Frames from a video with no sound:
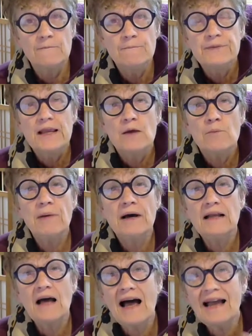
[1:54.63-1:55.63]
But
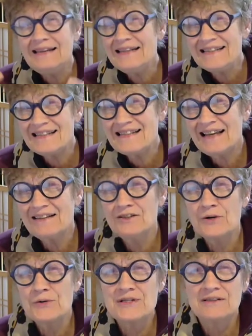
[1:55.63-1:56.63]
I need to take notes
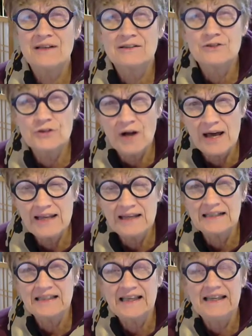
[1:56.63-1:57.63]

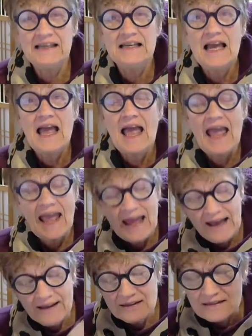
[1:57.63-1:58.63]
electronically,
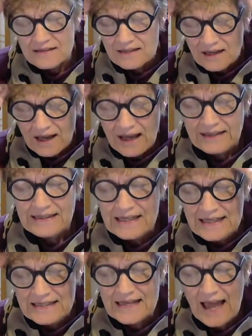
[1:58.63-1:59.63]
and I need to
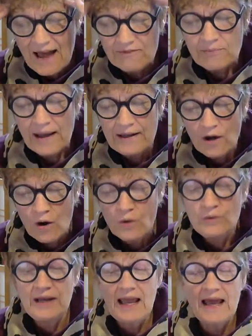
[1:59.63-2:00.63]
have my own
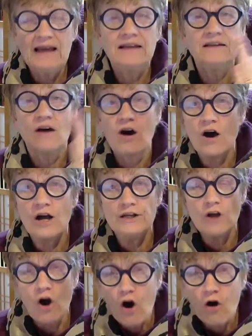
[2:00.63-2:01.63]
head on
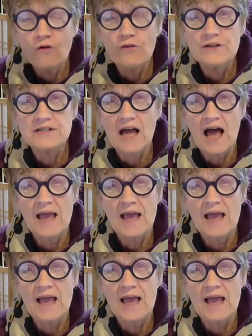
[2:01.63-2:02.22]
all the time